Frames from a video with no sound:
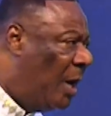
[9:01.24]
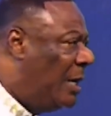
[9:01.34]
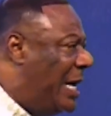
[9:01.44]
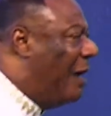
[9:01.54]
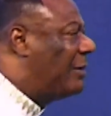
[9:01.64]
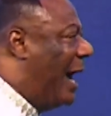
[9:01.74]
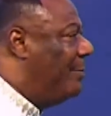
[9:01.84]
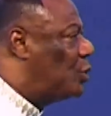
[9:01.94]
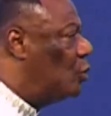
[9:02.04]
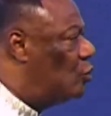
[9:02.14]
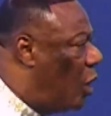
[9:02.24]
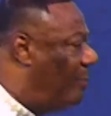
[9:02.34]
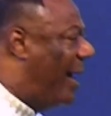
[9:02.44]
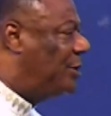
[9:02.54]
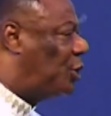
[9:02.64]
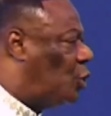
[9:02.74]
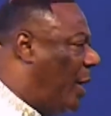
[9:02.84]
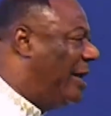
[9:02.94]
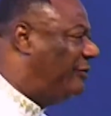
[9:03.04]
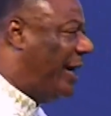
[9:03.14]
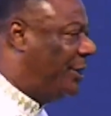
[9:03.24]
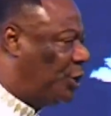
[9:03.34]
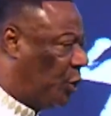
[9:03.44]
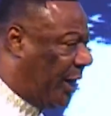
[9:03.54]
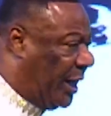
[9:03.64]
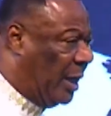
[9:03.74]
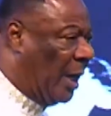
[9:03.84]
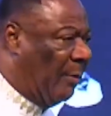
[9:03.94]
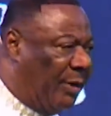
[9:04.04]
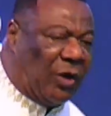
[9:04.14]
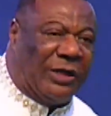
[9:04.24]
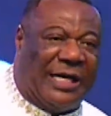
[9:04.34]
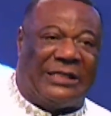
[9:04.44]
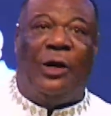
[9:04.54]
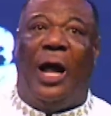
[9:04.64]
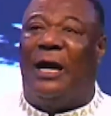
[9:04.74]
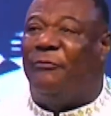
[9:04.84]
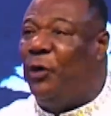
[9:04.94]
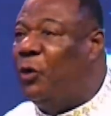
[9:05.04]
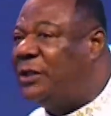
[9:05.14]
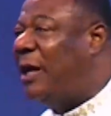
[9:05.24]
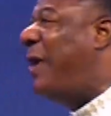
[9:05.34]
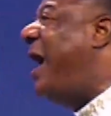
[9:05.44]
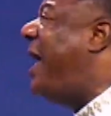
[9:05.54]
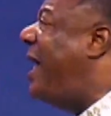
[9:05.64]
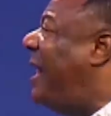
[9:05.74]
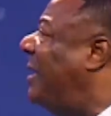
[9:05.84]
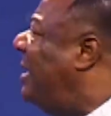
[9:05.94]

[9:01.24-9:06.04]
Now come to Romans 12 and 3, because there's a lot of you who say, Well,